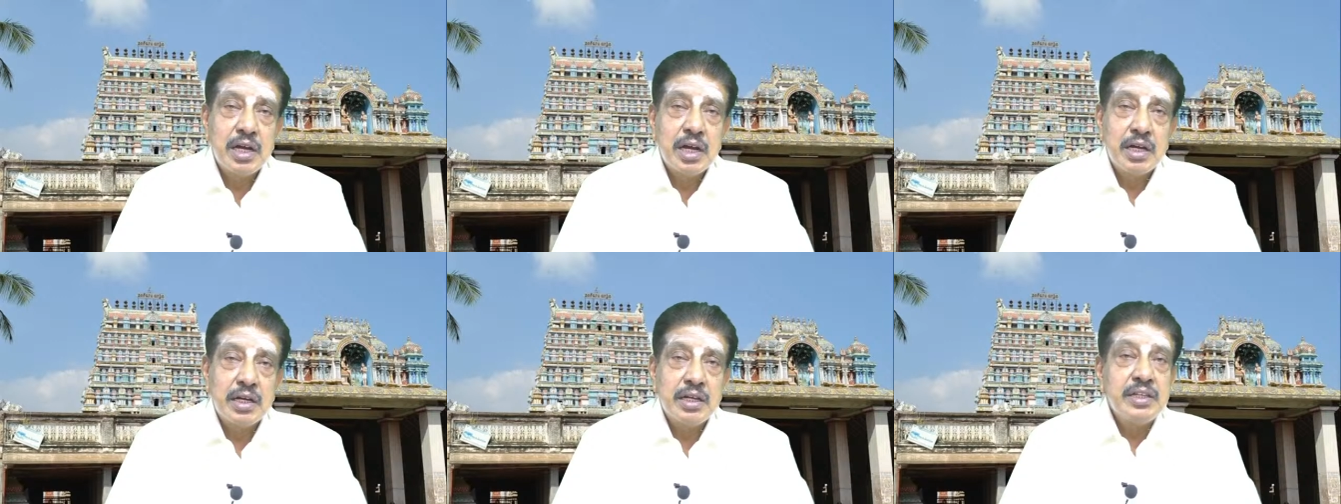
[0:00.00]

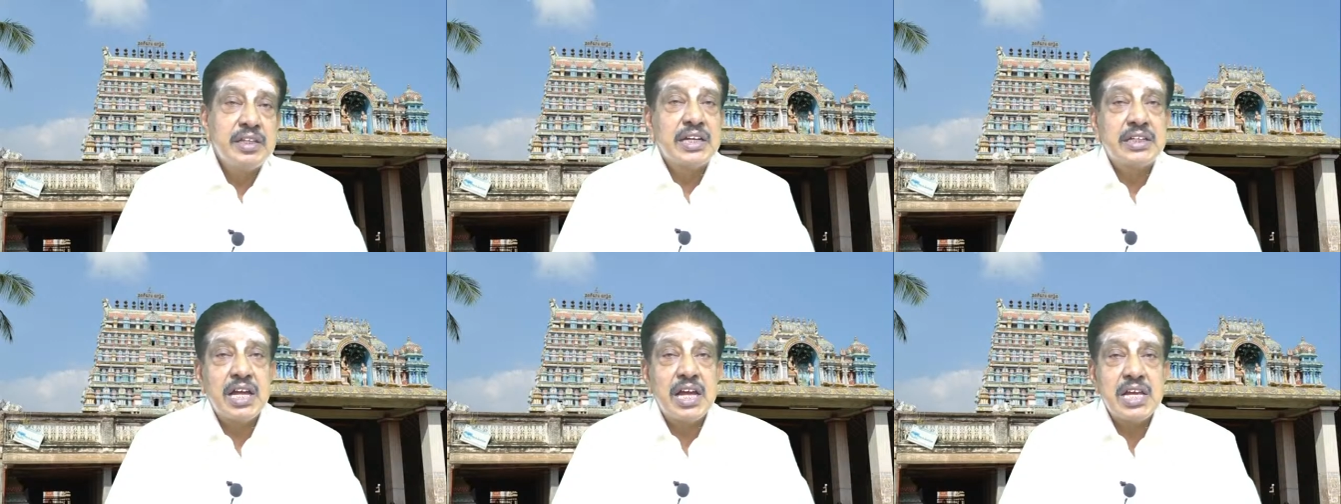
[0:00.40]
In
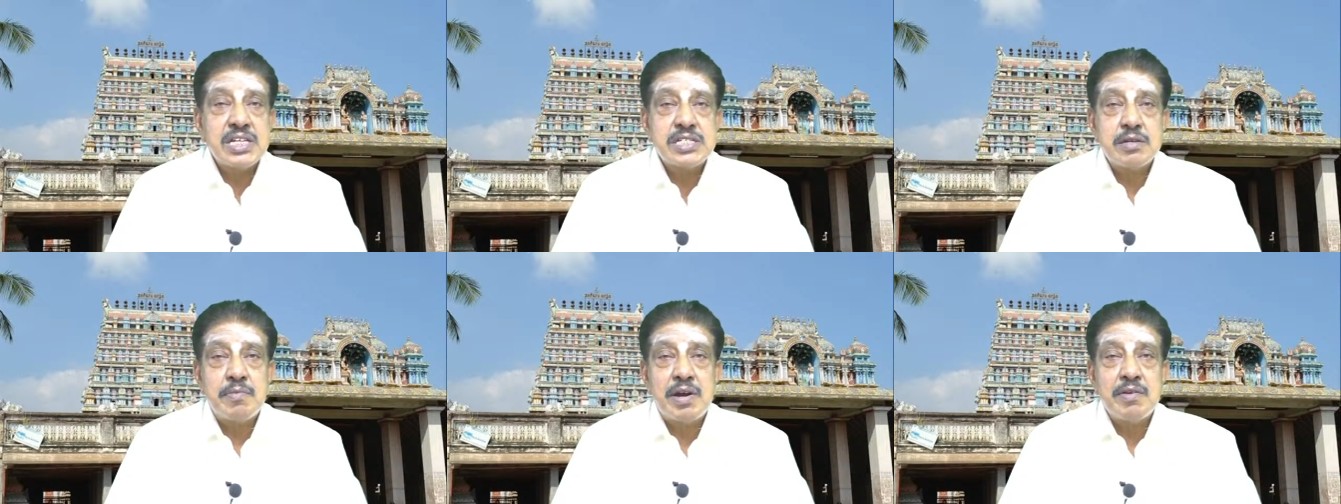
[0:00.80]
that case,
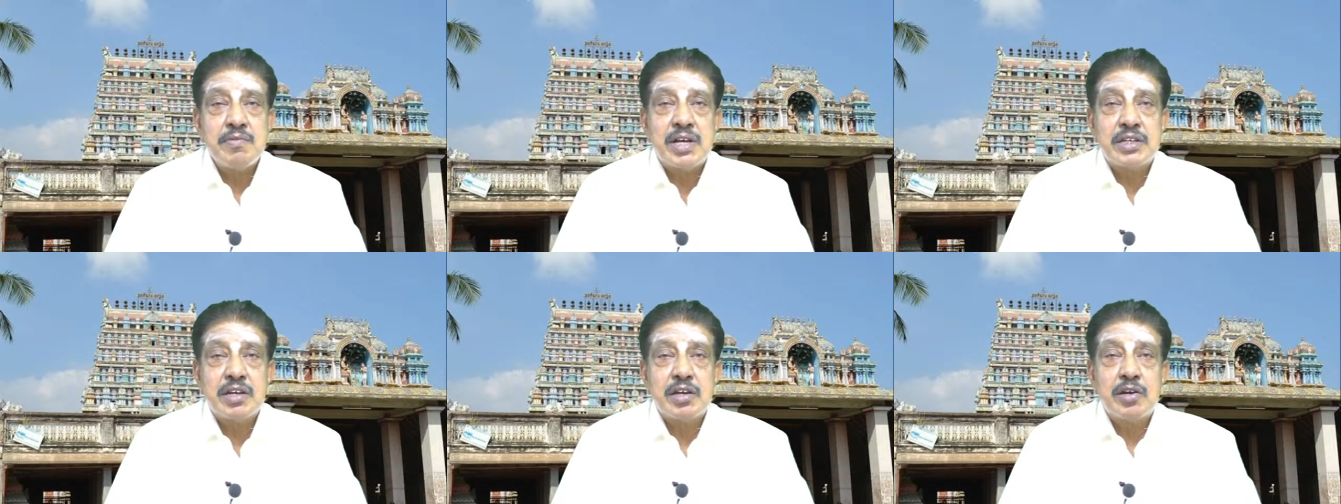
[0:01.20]

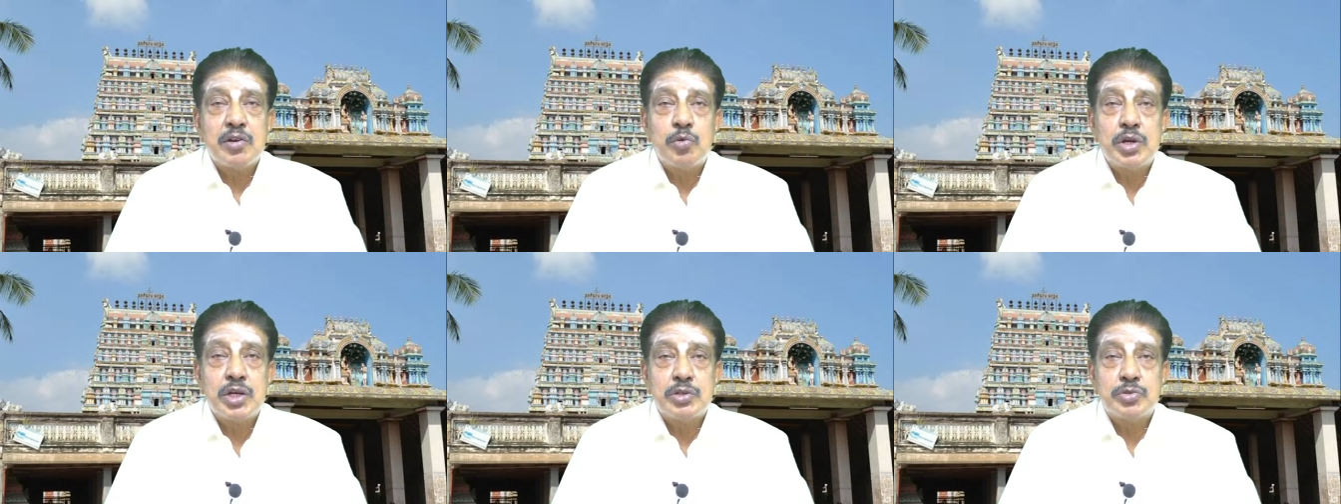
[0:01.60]

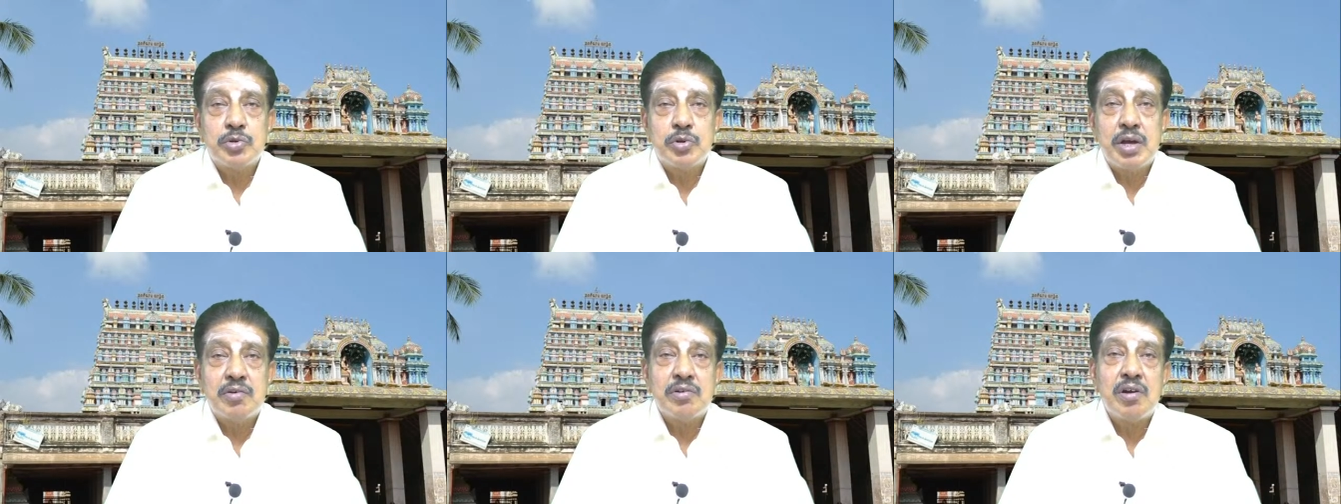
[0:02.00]
Manivasaka should
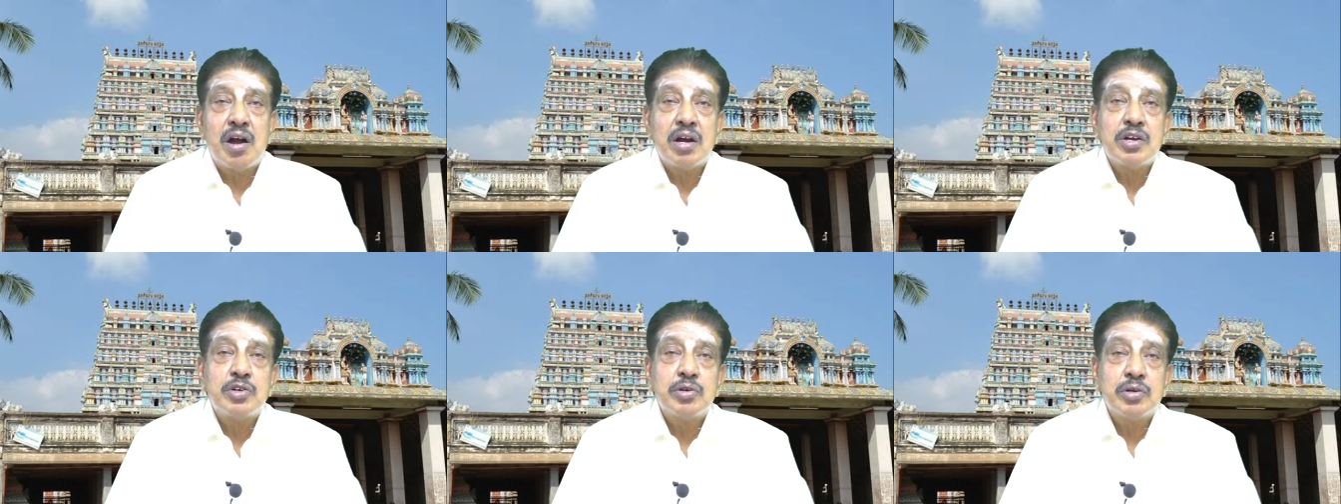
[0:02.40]
have
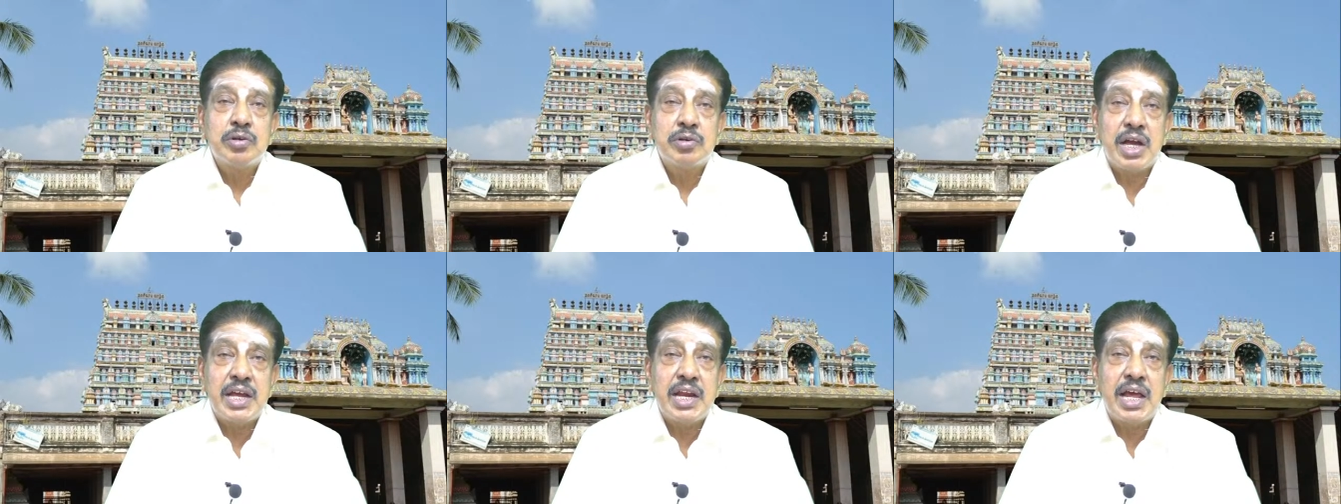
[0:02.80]
gone to
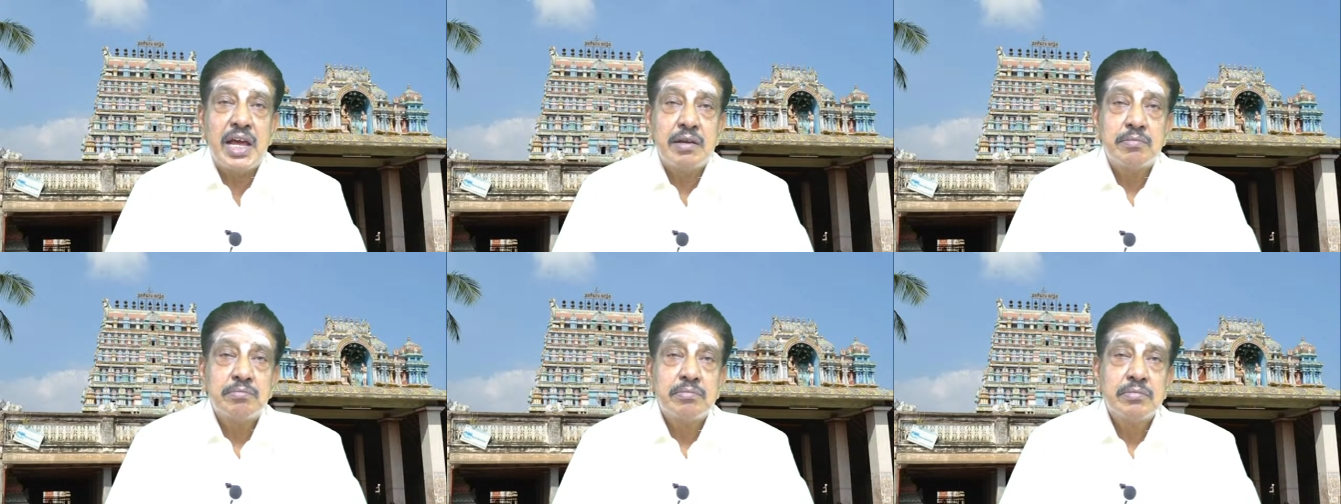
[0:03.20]
Kailayam.